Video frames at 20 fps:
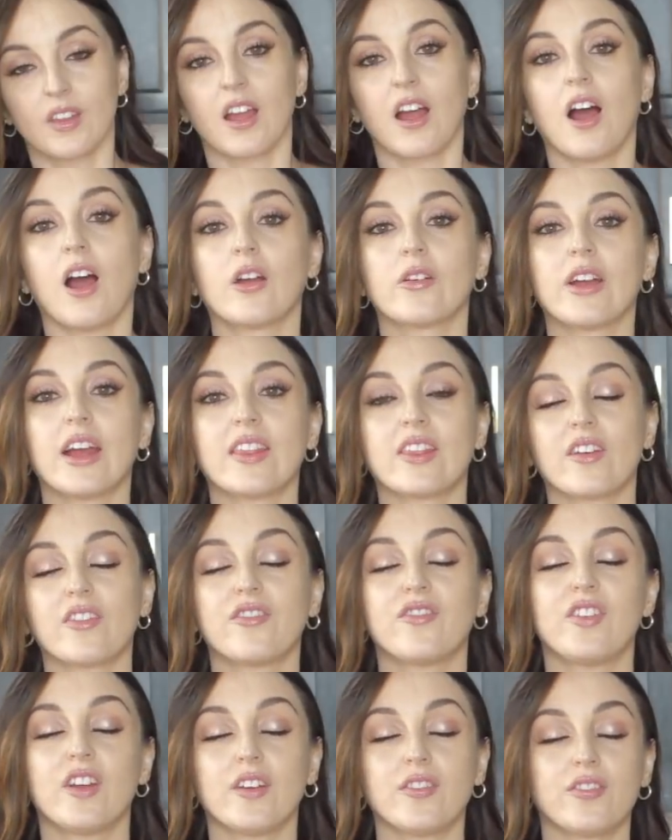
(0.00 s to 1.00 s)
All right, the
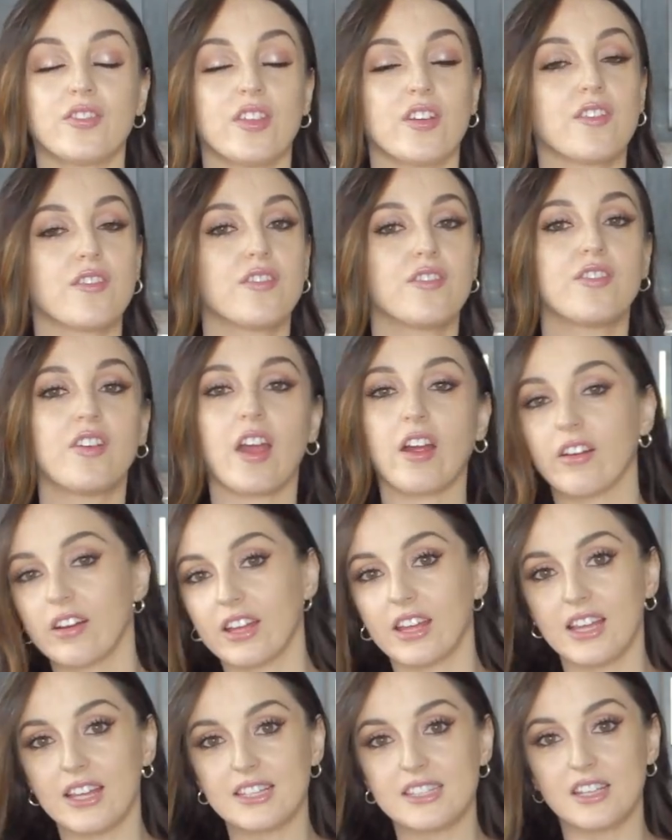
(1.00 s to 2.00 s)
fifth very
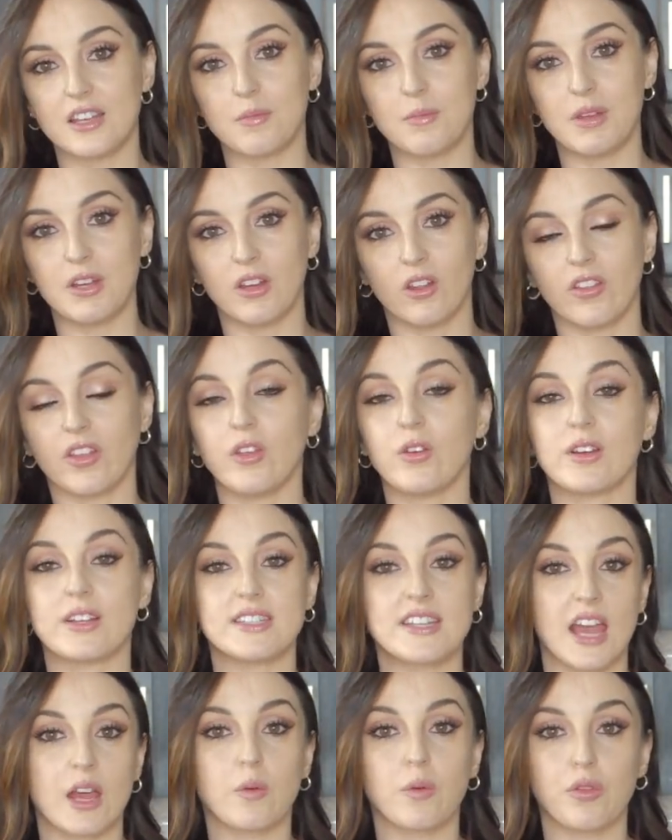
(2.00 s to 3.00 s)
easy meal that you can
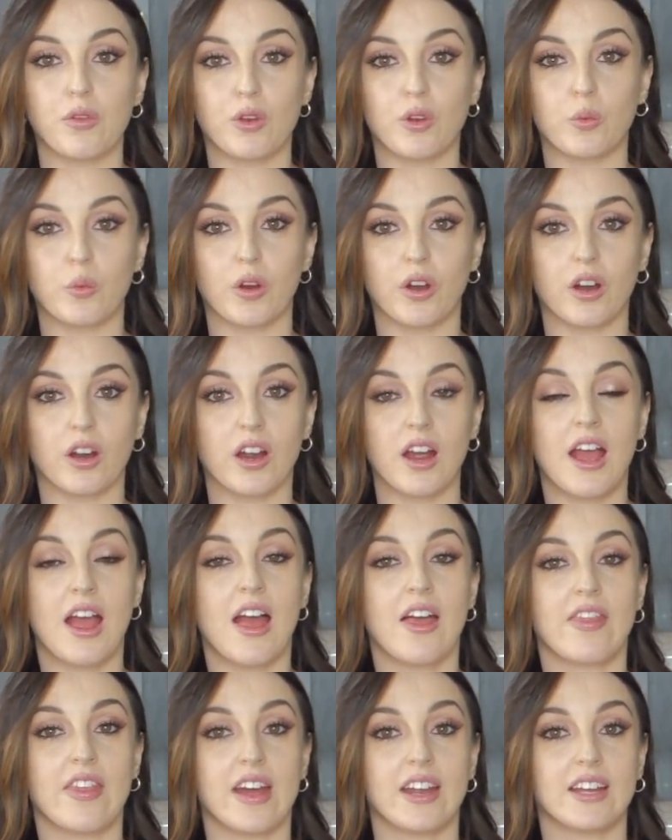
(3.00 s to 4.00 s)
take with you to work
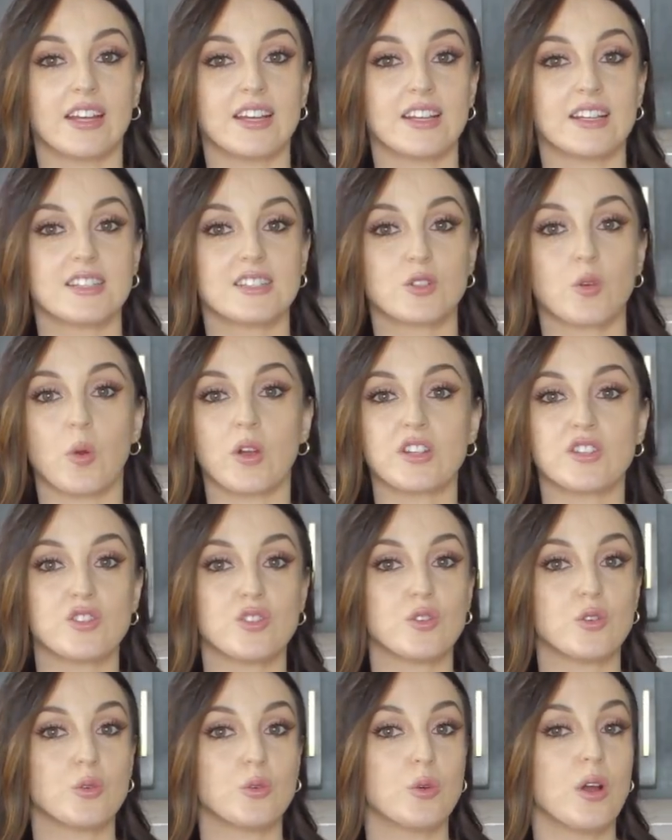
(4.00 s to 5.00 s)
that is going
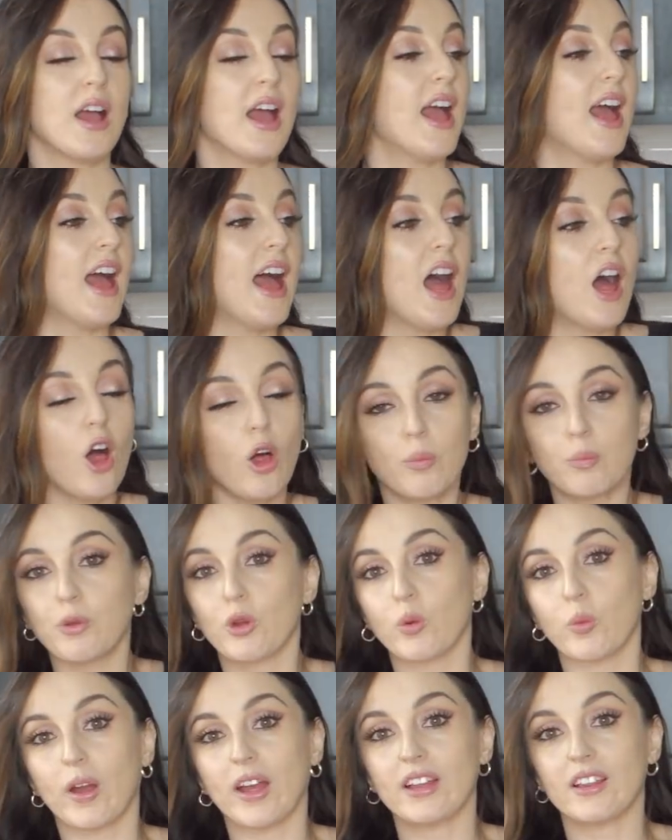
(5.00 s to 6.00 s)
to help your
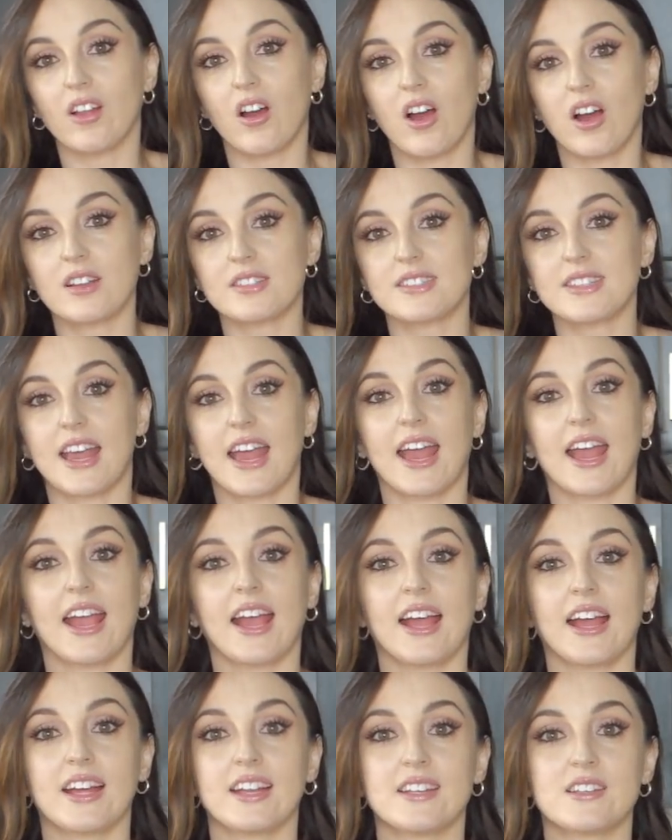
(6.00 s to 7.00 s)
weight loss
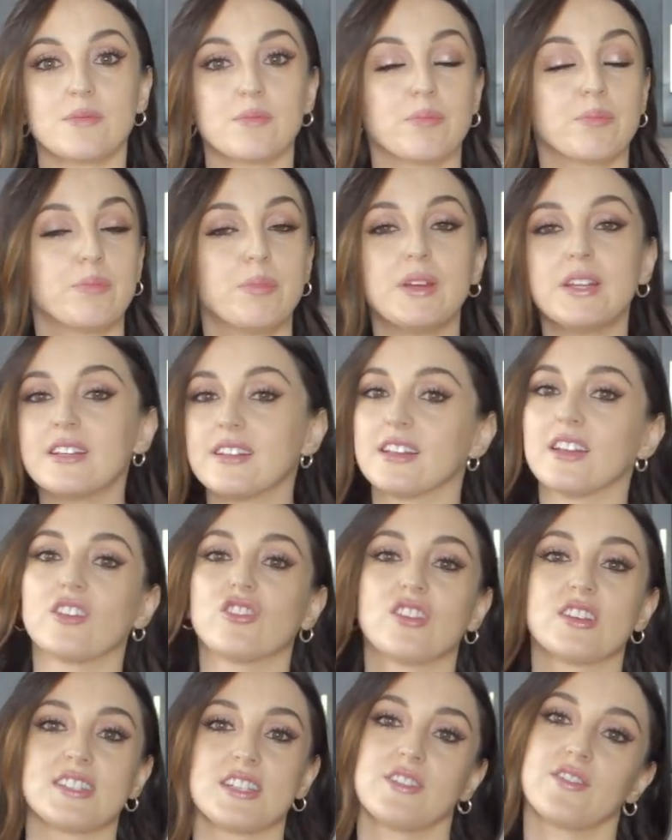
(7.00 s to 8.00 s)
and be
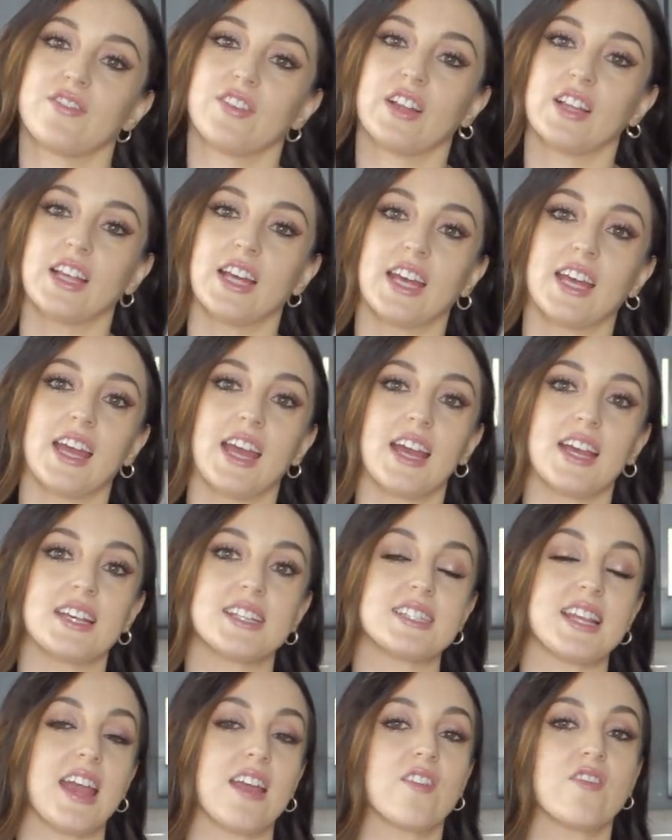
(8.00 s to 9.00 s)
delicious and filling
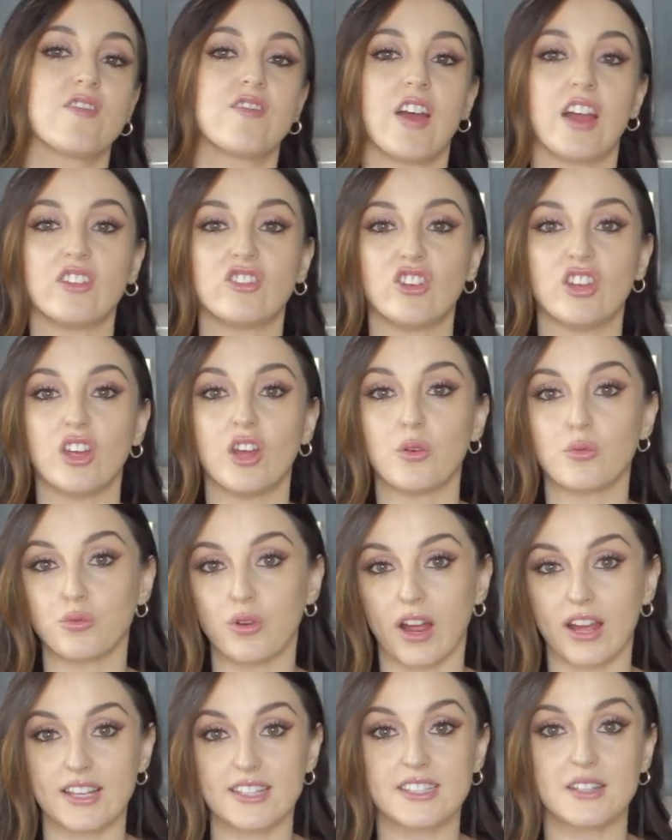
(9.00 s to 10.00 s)
is a veggie
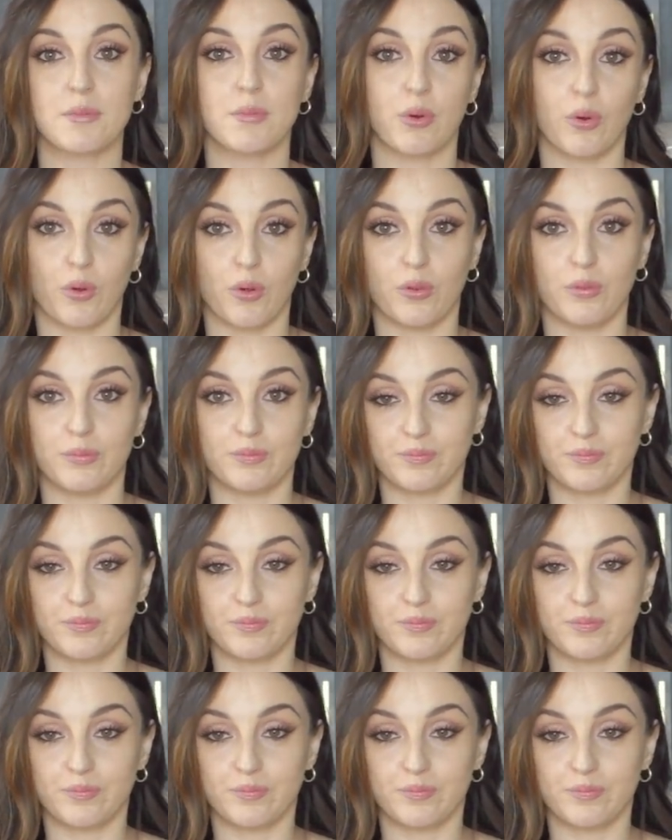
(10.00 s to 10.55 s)
rice bowl.